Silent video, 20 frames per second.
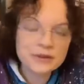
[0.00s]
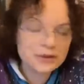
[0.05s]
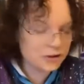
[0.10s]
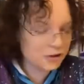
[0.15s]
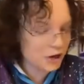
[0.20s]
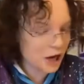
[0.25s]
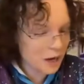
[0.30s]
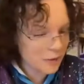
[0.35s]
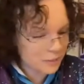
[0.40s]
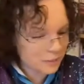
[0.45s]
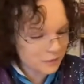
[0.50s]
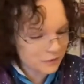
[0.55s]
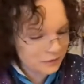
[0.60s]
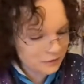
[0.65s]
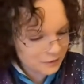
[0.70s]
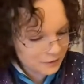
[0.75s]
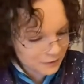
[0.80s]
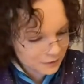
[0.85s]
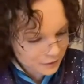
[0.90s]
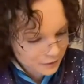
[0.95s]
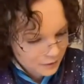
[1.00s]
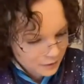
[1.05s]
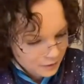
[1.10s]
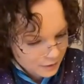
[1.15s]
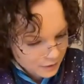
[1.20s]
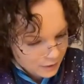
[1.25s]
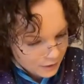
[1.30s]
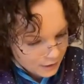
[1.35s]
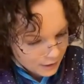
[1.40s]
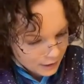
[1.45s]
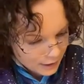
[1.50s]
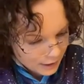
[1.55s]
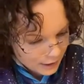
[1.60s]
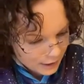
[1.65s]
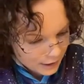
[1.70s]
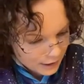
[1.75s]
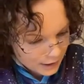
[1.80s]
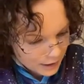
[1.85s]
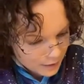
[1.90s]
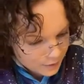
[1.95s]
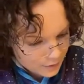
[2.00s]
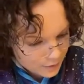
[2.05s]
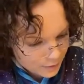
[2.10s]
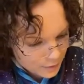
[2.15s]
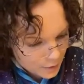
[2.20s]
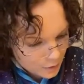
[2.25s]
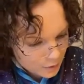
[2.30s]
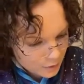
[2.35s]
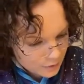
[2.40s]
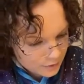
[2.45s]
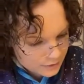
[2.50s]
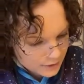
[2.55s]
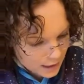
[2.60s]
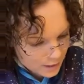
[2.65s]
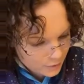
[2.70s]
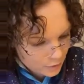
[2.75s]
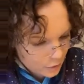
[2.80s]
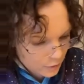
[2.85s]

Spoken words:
I'm going to color my triangles in.